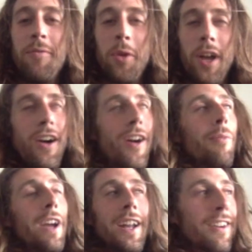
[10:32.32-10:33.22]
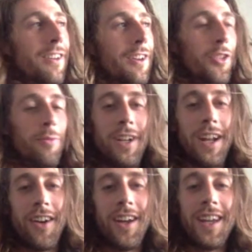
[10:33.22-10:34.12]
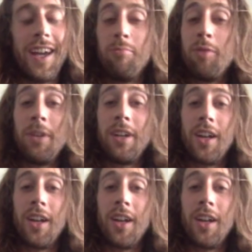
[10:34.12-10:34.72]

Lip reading: people were like, oh man, here goes Maneri again. But